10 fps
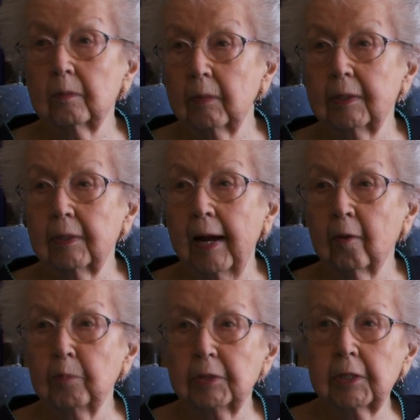we'd
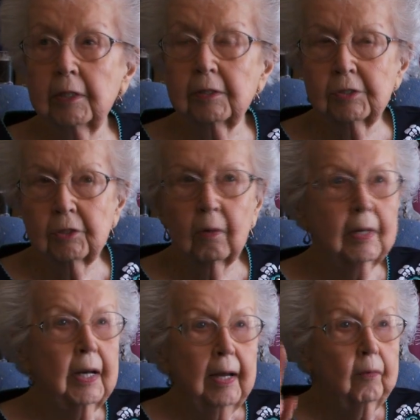amputate and so
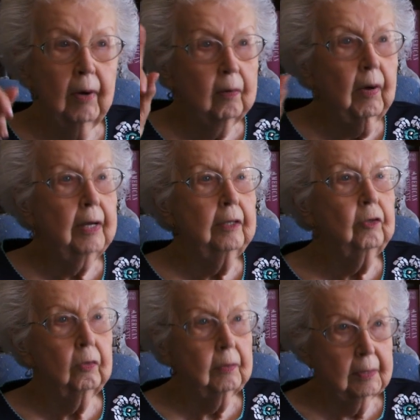on. Right away he
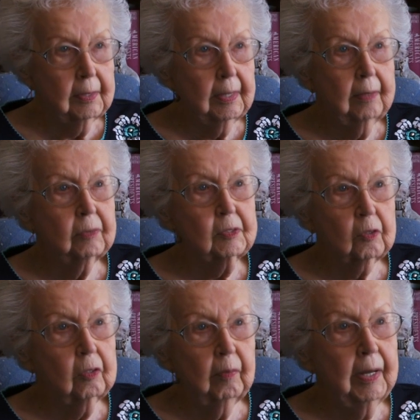knew that he was
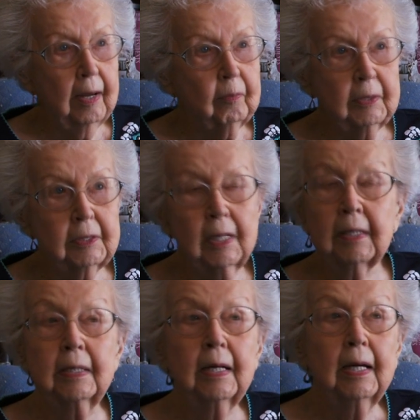going to be
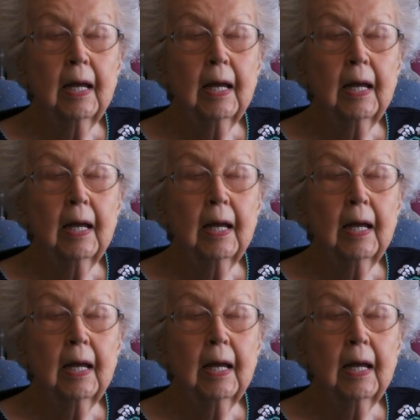amputated.